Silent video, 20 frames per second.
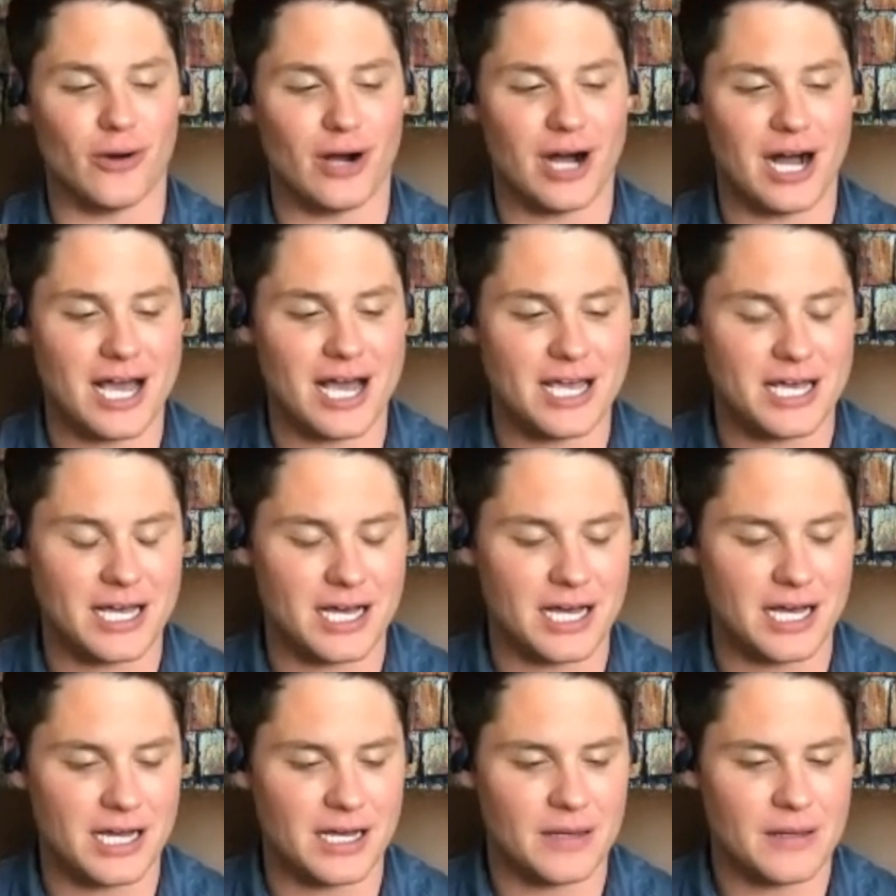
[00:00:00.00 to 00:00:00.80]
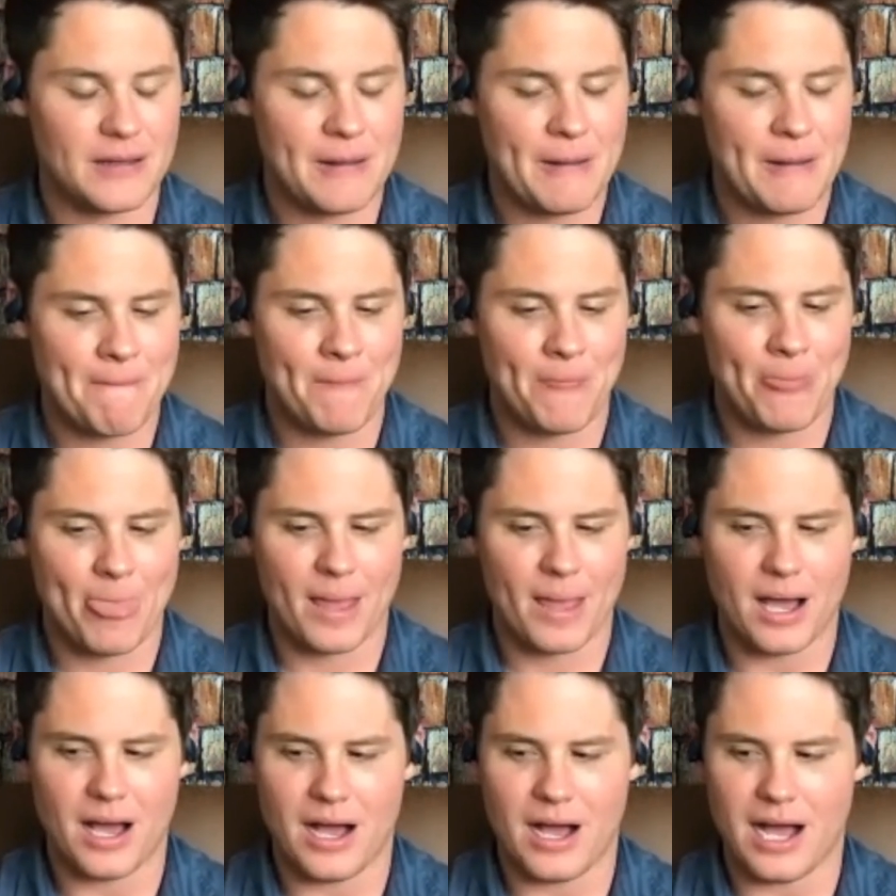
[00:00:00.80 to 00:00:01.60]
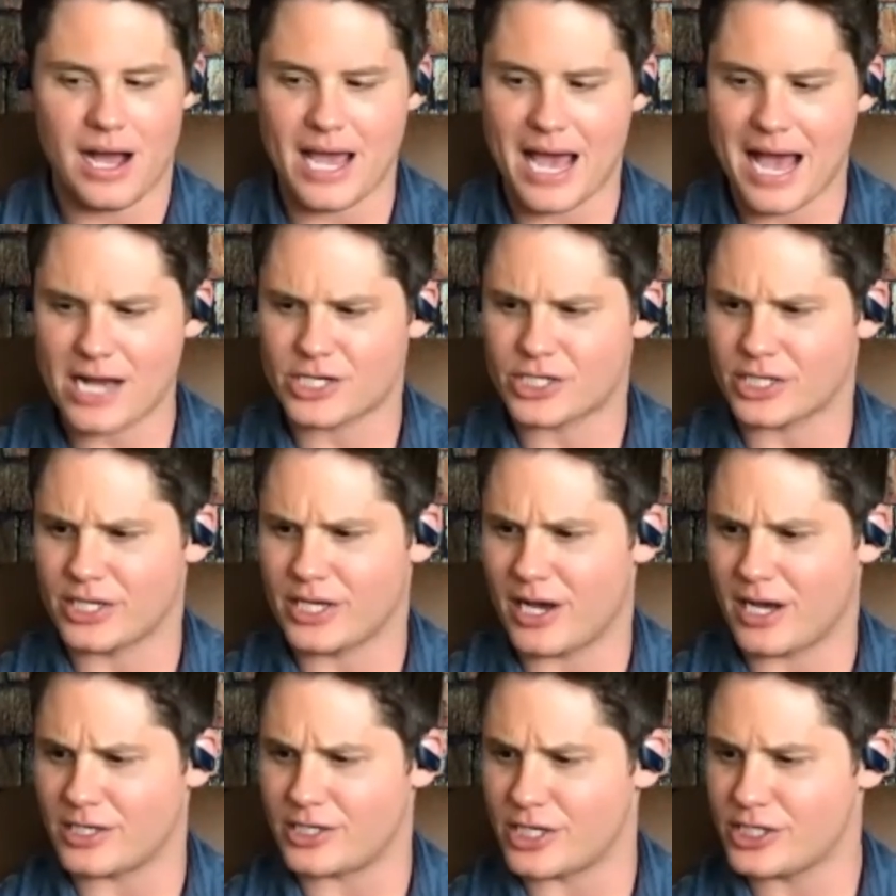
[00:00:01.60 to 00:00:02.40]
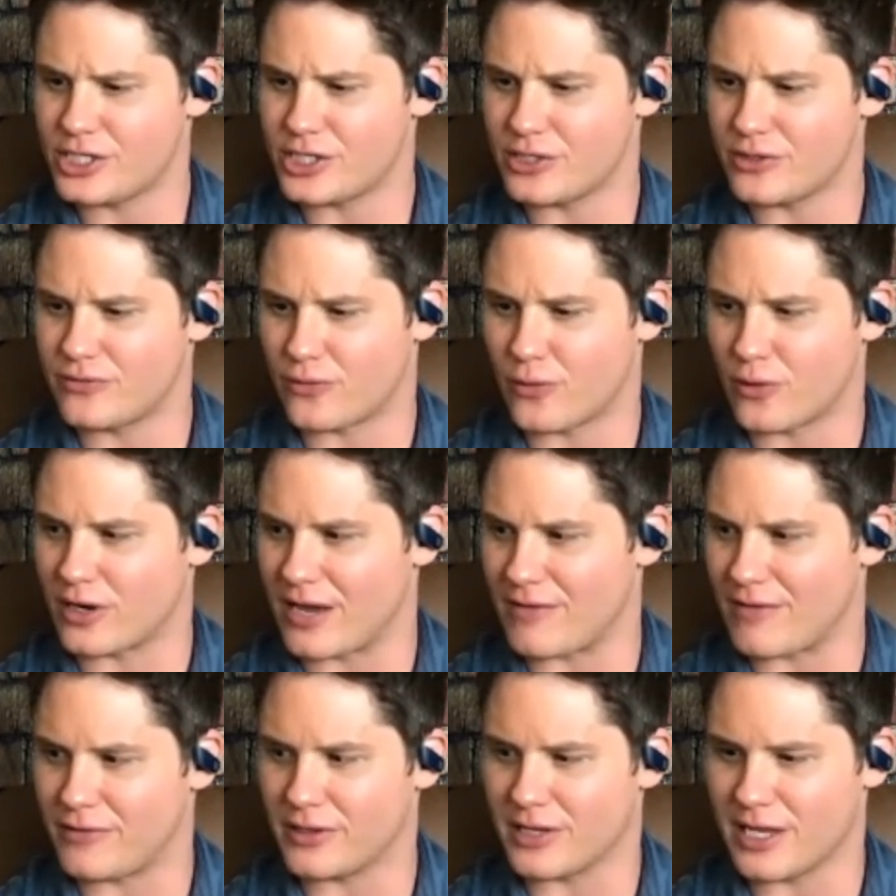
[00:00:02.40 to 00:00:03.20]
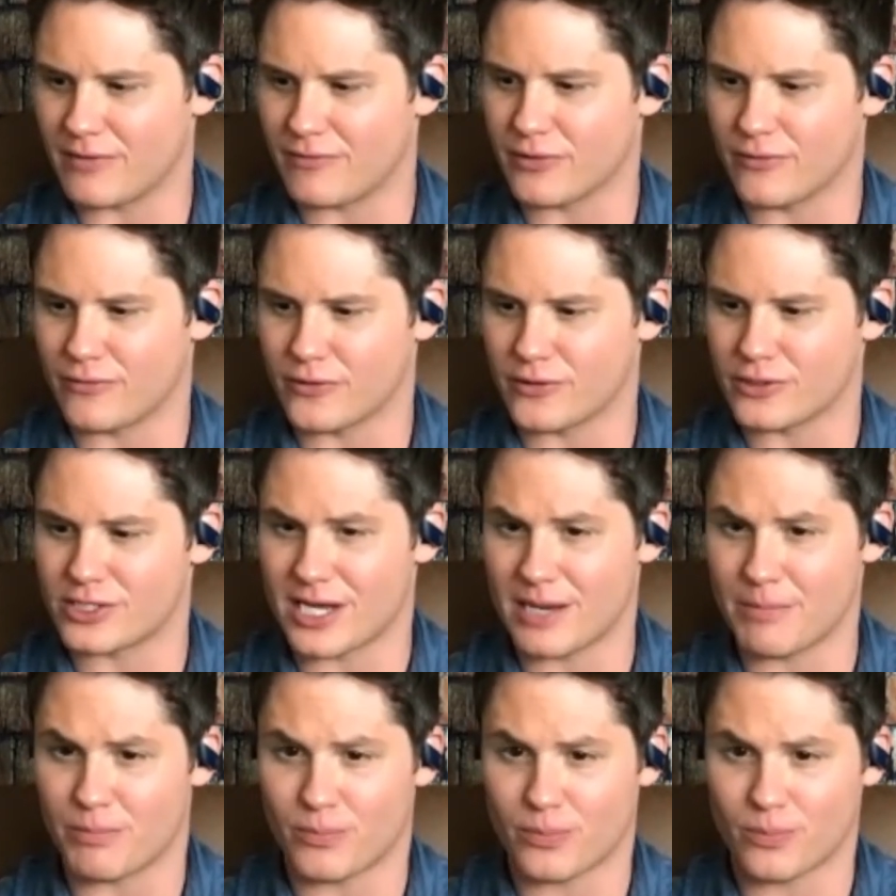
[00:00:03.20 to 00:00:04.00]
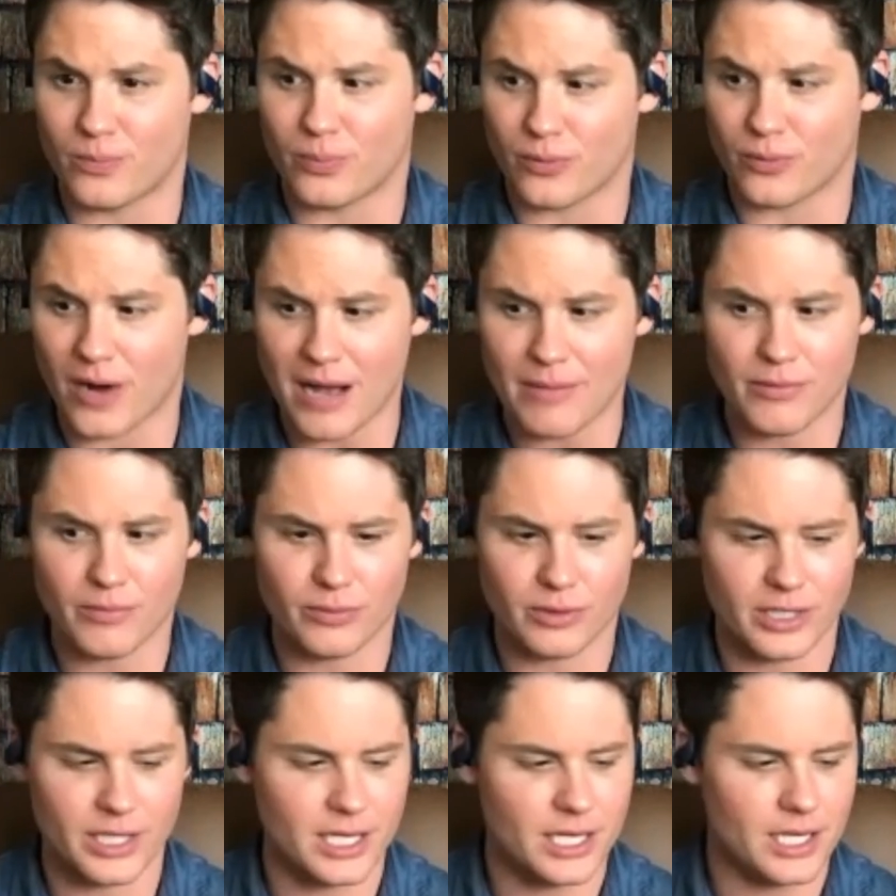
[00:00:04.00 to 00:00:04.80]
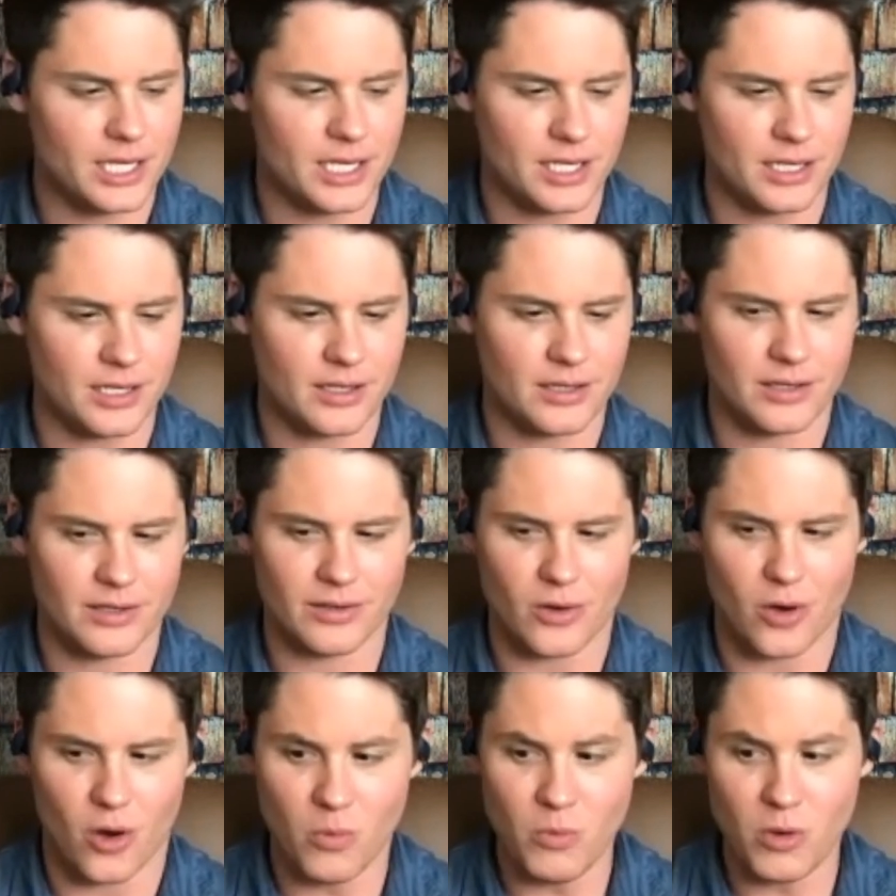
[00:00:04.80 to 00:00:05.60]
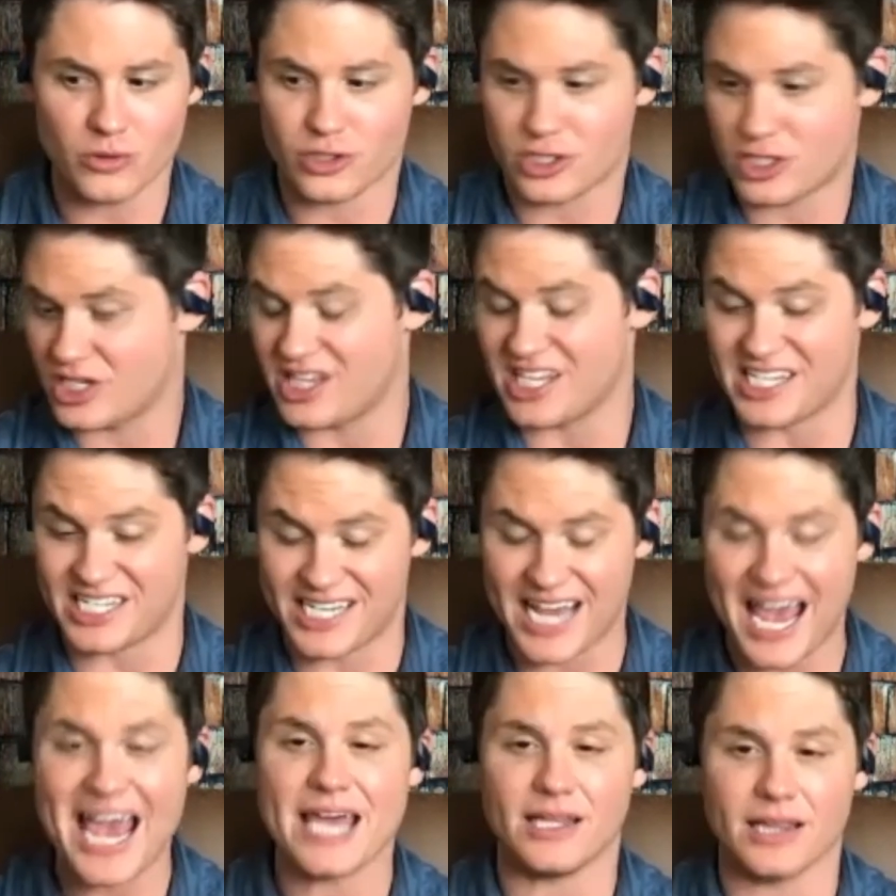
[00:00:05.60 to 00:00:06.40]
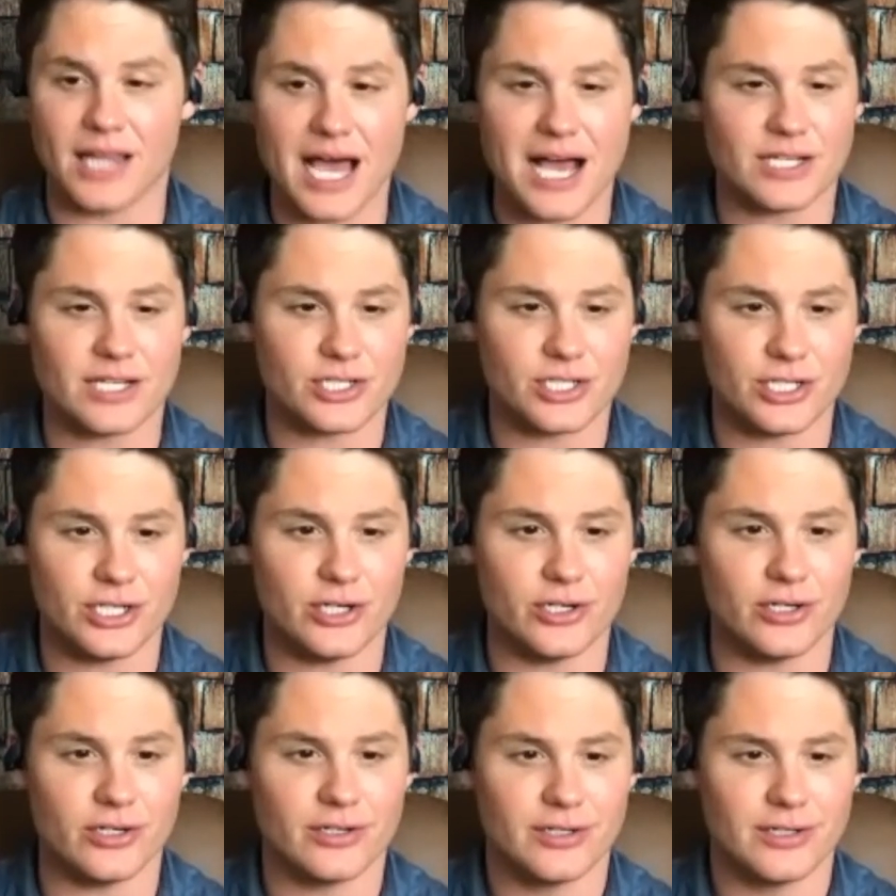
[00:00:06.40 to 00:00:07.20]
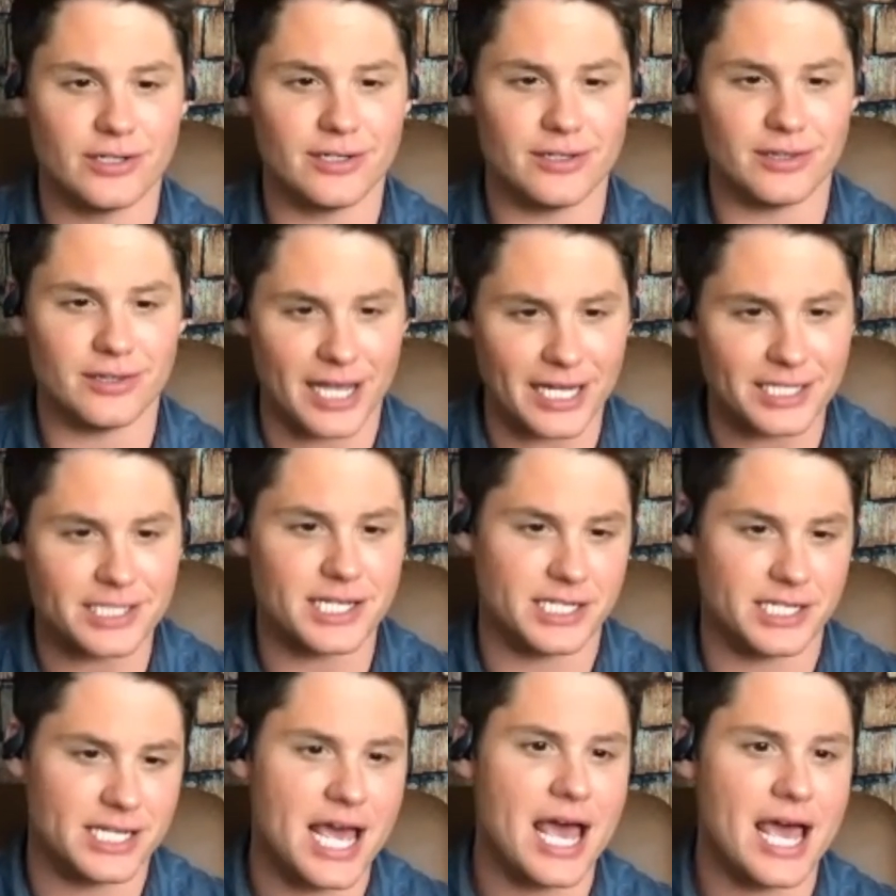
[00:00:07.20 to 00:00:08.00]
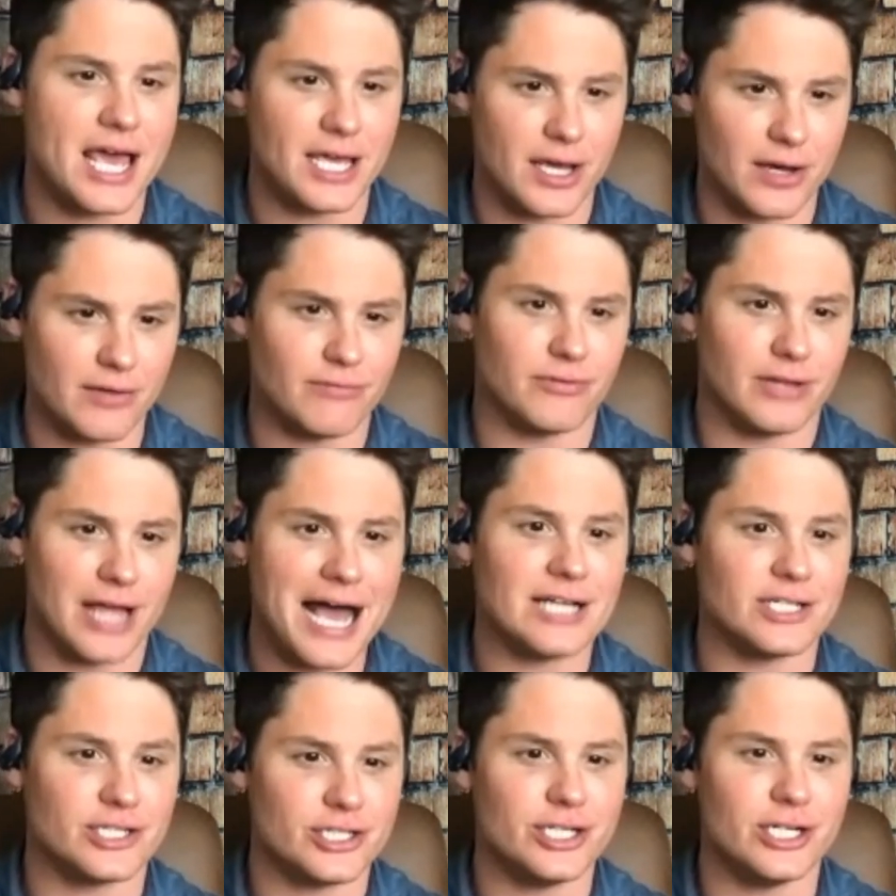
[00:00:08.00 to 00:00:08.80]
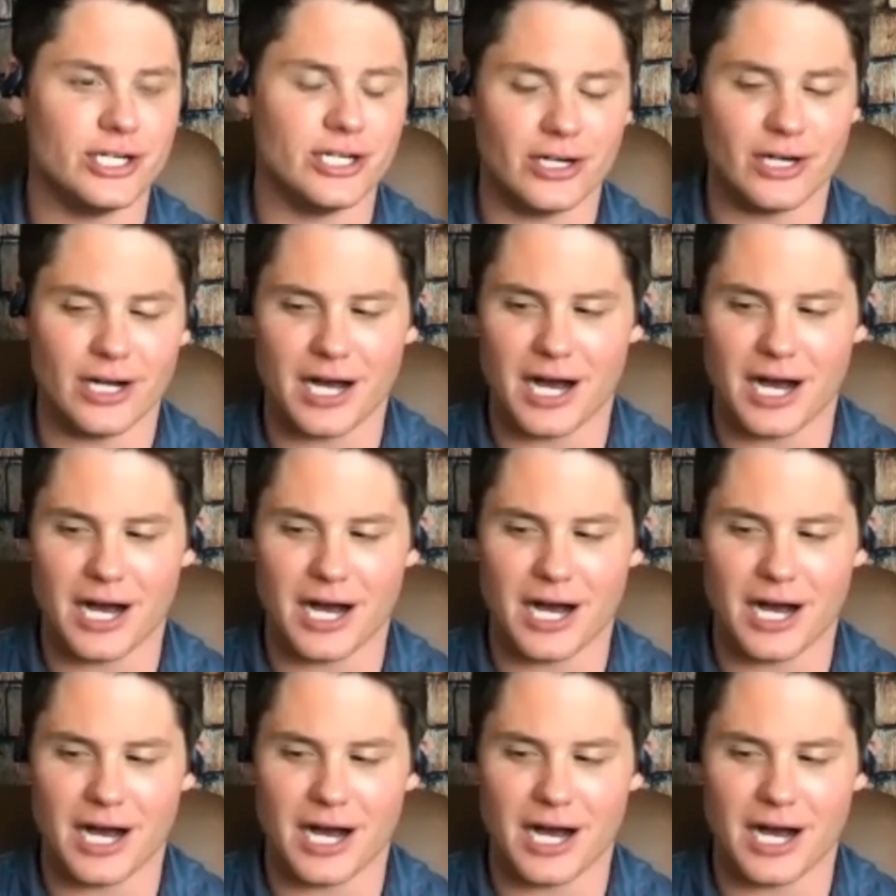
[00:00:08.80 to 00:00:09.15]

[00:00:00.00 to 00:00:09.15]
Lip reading: I actually auditioned for it, I feel like for the first time, probably almost to the day last year, like today of last year.